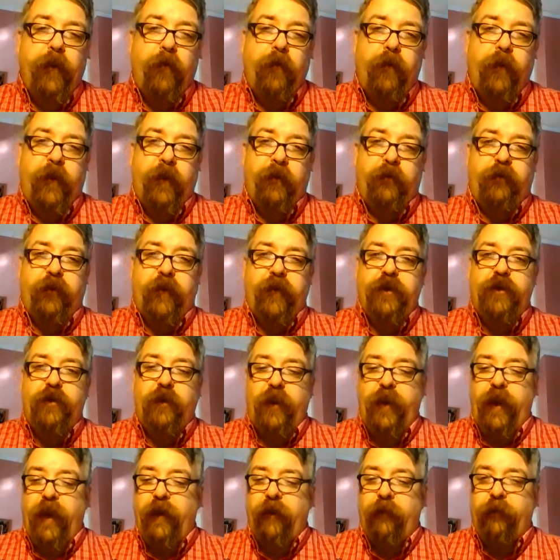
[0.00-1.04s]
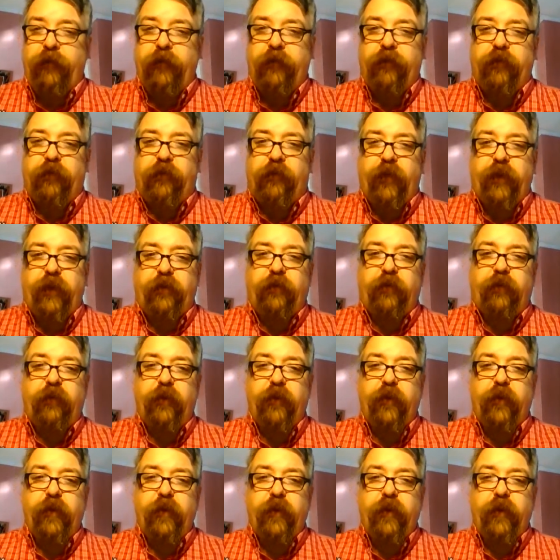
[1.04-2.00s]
We essentially have 6